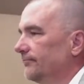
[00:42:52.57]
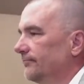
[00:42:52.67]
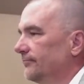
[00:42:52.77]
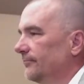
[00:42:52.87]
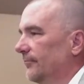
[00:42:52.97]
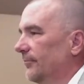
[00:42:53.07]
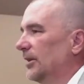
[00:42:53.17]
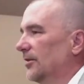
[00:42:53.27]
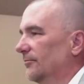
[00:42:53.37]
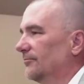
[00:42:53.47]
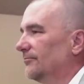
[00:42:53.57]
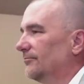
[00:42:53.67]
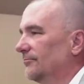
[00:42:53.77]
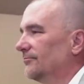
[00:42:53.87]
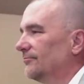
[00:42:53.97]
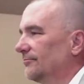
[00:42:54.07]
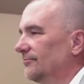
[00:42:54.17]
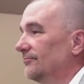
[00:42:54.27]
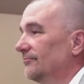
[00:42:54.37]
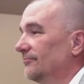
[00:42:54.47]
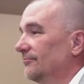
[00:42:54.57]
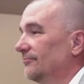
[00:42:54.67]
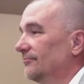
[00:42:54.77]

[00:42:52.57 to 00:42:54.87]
Nothing is said.